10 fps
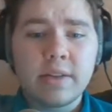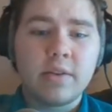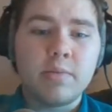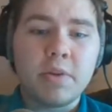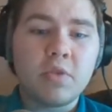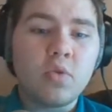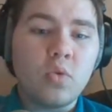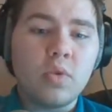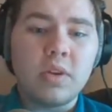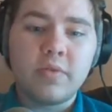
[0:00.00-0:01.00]
I think it would be
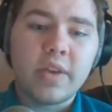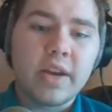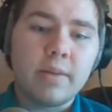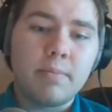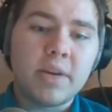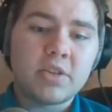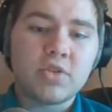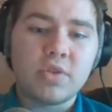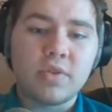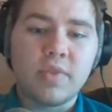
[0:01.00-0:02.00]
cool if they had a
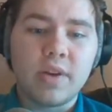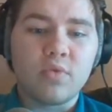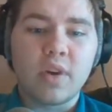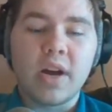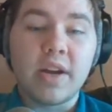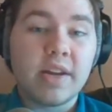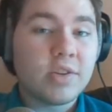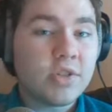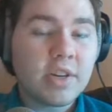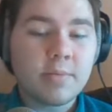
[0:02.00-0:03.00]
mixture of like rye
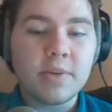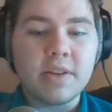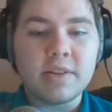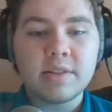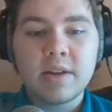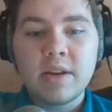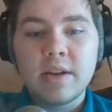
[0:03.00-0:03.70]
and chickpeas.